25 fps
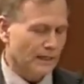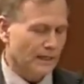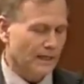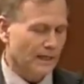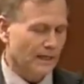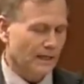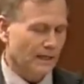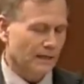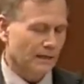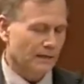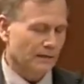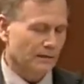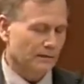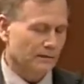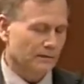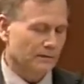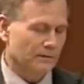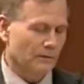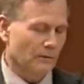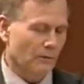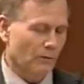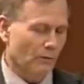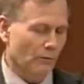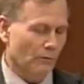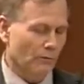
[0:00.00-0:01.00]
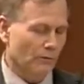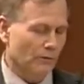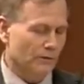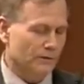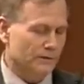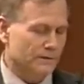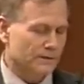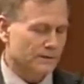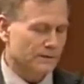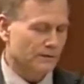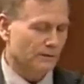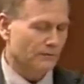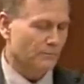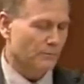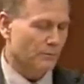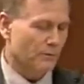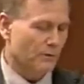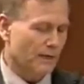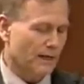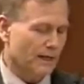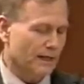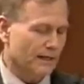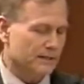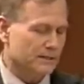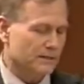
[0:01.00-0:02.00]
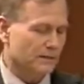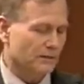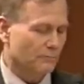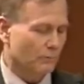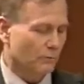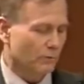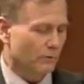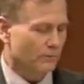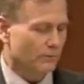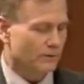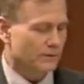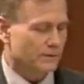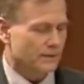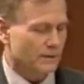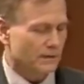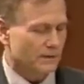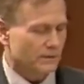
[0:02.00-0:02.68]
and horns of brass and woodwinds